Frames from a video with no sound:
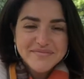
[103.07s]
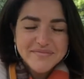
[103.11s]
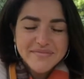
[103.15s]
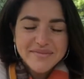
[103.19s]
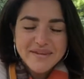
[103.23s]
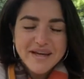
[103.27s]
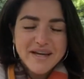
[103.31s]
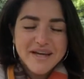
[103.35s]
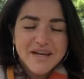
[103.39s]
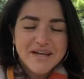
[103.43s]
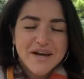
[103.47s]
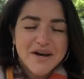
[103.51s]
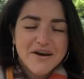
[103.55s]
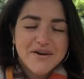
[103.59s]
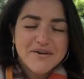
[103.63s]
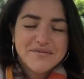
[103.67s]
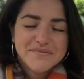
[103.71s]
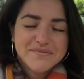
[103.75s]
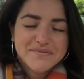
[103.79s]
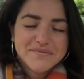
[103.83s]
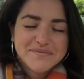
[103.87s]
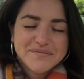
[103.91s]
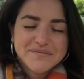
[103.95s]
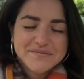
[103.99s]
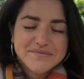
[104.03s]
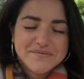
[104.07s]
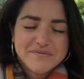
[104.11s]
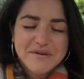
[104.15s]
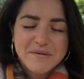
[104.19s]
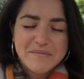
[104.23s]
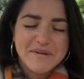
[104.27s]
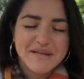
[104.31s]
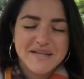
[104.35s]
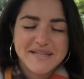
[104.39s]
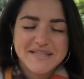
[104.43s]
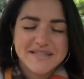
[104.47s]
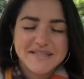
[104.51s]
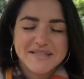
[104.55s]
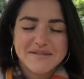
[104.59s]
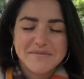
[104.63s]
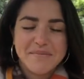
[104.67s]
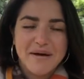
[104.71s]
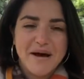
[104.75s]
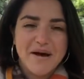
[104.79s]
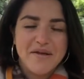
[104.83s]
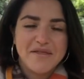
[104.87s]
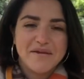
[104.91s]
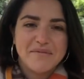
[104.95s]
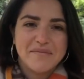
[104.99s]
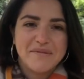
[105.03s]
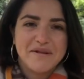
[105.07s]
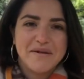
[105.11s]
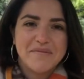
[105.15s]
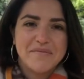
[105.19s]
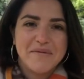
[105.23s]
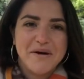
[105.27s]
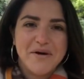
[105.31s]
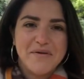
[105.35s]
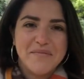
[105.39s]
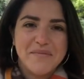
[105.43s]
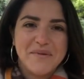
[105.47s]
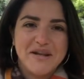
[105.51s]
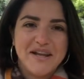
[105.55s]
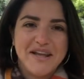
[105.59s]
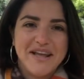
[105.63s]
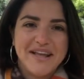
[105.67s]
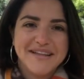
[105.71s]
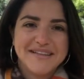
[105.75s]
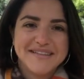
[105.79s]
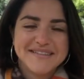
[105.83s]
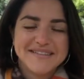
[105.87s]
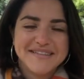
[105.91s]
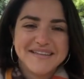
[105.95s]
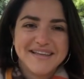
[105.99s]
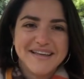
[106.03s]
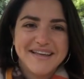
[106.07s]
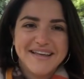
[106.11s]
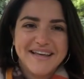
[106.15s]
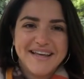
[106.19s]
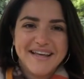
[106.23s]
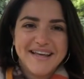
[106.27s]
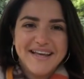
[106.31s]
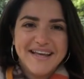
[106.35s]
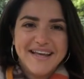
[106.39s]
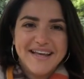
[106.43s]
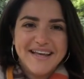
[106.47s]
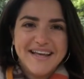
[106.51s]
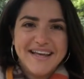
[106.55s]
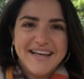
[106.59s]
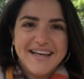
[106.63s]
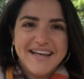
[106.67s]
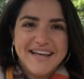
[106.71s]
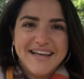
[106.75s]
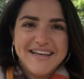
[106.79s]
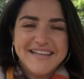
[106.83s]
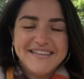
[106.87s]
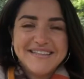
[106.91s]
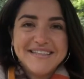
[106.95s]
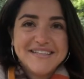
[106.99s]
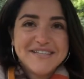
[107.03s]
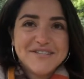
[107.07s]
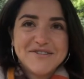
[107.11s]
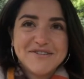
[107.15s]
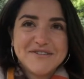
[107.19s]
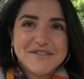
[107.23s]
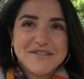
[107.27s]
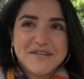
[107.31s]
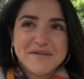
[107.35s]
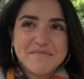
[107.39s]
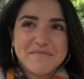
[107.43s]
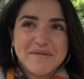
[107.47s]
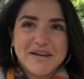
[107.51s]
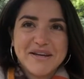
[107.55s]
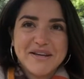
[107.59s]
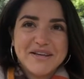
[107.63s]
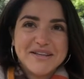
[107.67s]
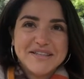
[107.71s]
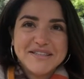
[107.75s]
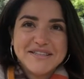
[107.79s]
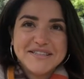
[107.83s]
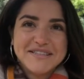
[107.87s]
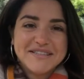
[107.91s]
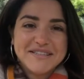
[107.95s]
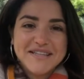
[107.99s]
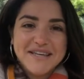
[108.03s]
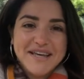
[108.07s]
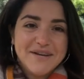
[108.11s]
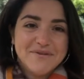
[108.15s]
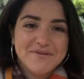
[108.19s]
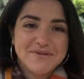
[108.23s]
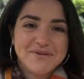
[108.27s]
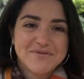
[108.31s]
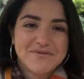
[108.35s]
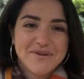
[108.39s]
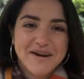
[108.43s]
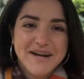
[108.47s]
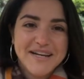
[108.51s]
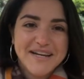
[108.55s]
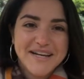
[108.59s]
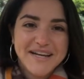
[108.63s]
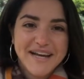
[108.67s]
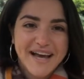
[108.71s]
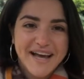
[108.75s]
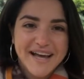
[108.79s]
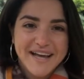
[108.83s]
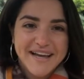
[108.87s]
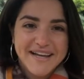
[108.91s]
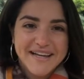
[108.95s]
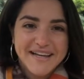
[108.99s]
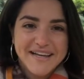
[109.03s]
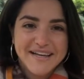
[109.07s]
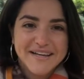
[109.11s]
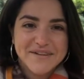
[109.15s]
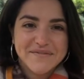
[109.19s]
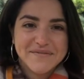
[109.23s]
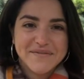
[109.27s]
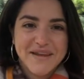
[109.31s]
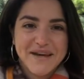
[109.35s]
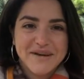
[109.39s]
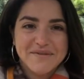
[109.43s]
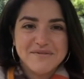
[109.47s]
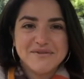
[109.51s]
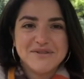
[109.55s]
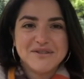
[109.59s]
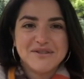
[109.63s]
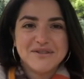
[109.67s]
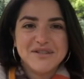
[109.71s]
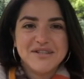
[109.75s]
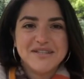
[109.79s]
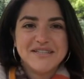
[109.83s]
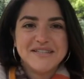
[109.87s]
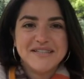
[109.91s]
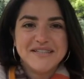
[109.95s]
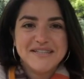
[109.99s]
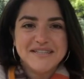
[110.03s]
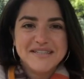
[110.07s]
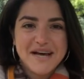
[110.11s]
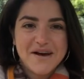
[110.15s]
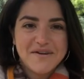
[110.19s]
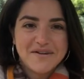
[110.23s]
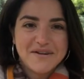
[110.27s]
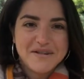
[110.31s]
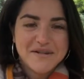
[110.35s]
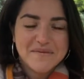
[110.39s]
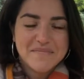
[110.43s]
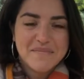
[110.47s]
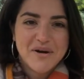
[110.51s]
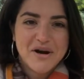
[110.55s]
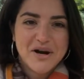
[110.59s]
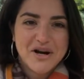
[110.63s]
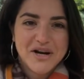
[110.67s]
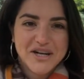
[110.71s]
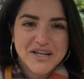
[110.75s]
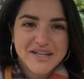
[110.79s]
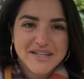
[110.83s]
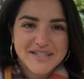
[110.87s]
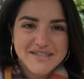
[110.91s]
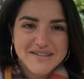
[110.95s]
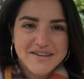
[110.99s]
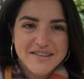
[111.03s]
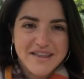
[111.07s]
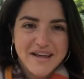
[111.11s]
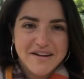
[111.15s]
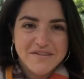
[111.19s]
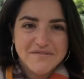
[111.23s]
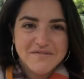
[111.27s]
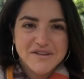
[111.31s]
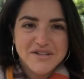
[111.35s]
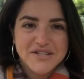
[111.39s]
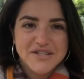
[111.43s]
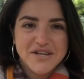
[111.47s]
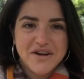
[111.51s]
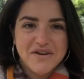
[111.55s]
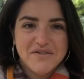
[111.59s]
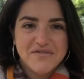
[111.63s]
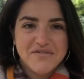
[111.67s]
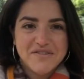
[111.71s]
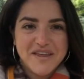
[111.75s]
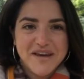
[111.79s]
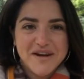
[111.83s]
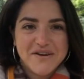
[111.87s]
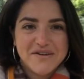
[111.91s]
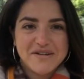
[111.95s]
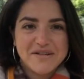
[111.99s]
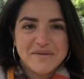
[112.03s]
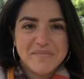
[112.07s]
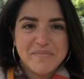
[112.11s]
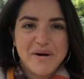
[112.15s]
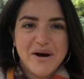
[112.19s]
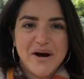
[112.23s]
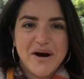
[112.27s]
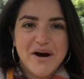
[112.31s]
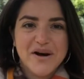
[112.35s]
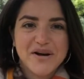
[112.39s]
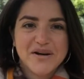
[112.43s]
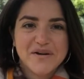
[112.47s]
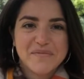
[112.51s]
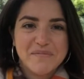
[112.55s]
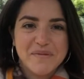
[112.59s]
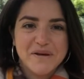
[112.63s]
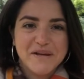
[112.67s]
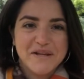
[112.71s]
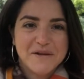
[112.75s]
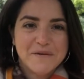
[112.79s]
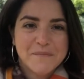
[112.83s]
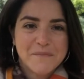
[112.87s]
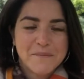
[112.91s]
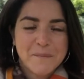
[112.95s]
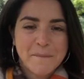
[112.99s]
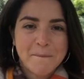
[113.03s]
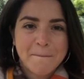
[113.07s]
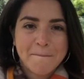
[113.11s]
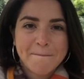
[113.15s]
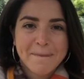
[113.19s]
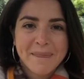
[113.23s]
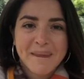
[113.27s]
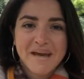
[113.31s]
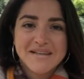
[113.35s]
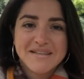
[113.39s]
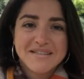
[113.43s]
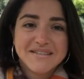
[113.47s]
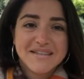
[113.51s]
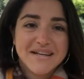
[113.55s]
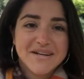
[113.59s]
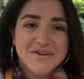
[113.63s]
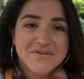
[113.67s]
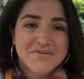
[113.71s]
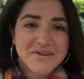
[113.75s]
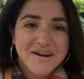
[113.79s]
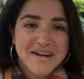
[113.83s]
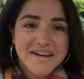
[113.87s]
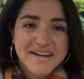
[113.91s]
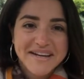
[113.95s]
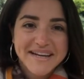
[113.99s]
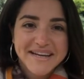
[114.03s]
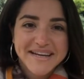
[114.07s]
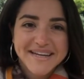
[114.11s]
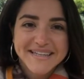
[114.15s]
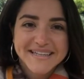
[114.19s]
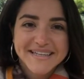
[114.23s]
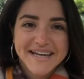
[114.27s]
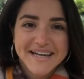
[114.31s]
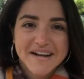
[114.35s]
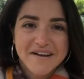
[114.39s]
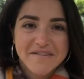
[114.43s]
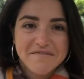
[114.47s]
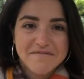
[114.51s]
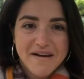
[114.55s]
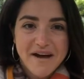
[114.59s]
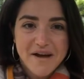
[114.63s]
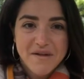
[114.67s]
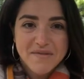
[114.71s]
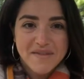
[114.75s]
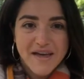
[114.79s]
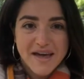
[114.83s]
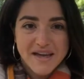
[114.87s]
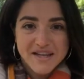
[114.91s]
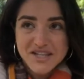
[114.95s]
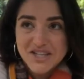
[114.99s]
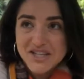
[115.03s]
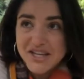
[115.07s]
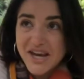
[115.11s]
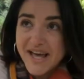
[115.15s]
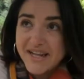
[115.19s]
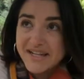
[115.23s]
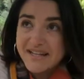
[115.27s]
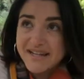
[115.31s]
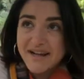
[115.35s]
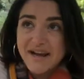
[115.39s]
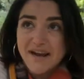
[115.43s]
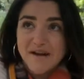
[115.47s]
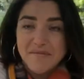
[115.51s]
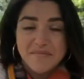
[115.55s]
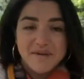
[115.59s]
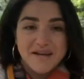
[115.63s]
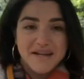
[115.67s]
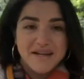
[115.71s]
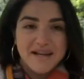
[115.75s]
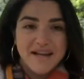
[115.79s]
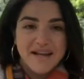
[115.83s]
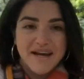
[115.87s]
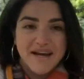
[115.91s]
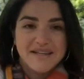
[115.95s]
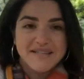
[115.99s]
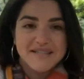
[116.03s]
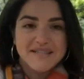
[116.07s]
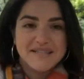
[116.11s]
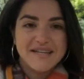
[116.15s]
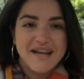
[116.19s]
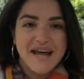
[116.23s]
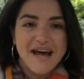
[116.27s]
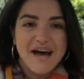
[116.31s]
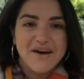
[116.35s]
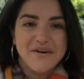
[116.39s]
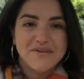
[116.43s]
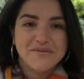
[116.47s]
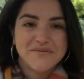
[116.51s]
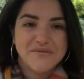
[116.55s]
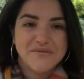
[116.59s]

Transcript: you know, reminiscent about them at the moment. And it's interesting because it was raining earlier. I was gonna sit down in the park and do that video over there in the park, but it started raining and I found that shed that I'm under now,